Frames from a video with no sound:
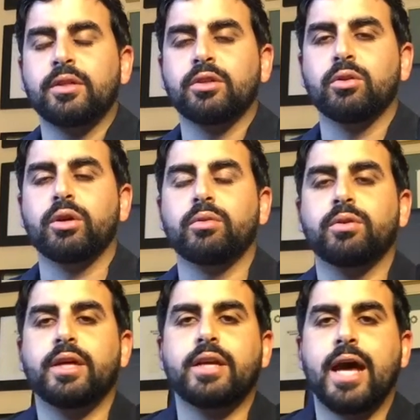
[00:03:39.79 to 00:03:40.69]
The lawyer will
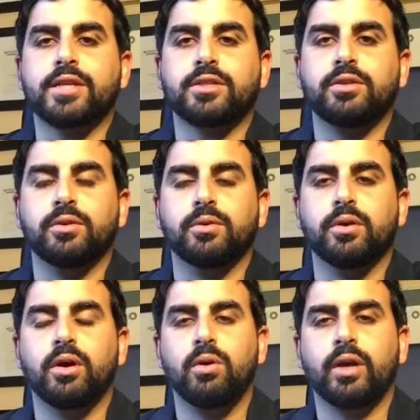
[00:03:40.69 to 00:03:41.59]
then ask you,
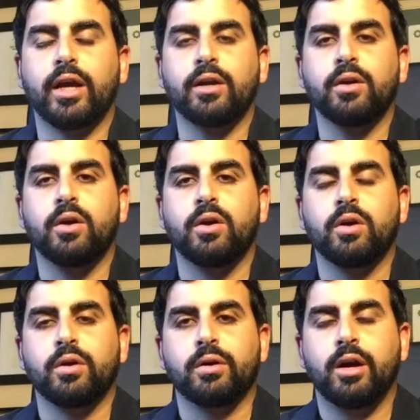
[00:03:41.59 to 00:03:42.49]
okay,
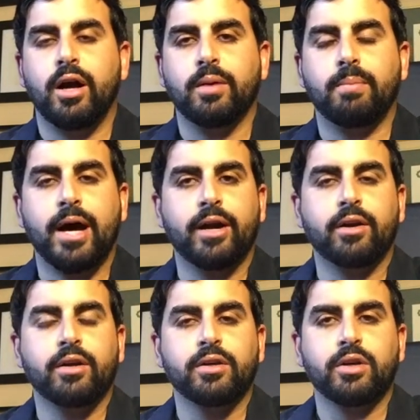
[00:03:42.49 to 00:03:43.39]

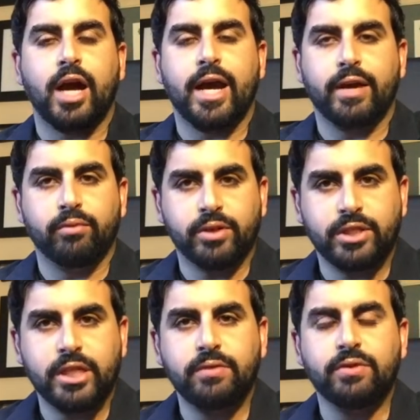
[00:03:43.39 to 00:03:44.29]
buyer, I
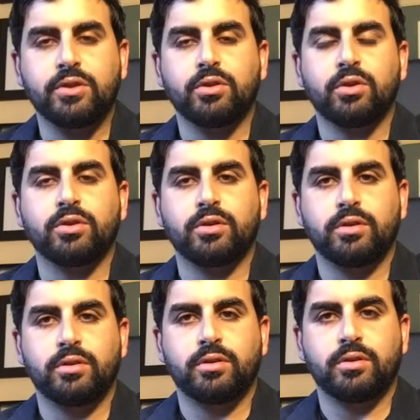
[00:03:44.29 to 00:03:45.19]
received your
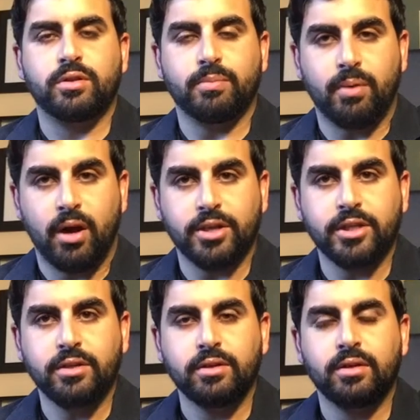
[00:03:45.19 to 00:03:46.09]

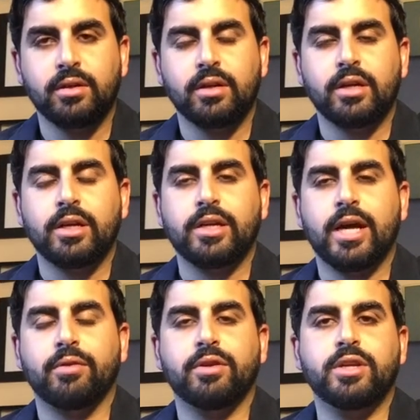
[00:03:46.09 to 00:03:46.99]
deposit.
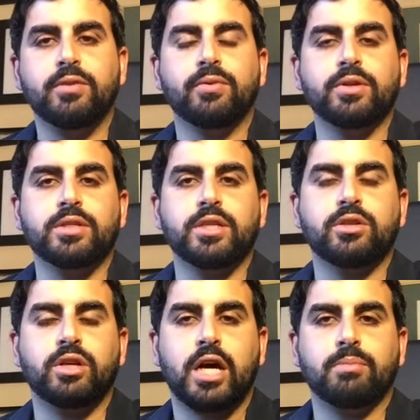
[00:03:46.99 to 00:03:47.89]
Now the difference is
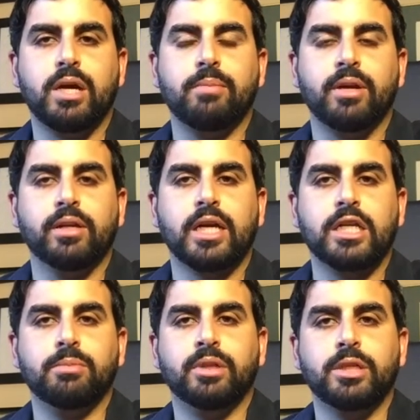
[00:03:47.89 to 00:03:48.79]
your down payment. Can
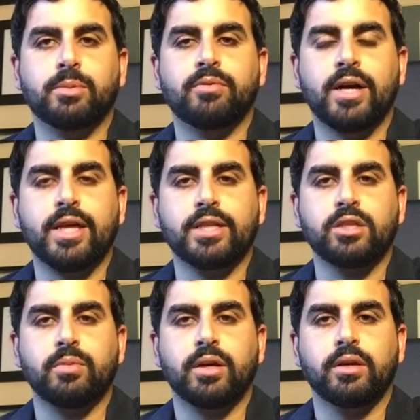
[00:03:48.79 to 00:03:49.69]
you please provide that
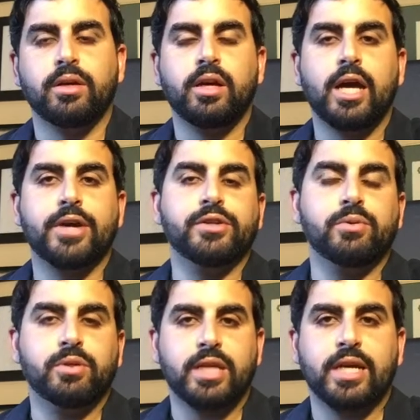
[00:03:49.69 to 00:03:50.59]
to me? And you
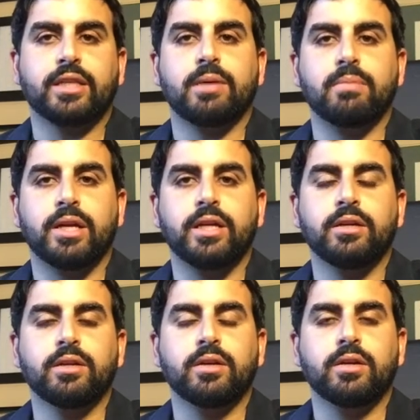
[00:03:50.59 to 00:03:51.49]
would take that money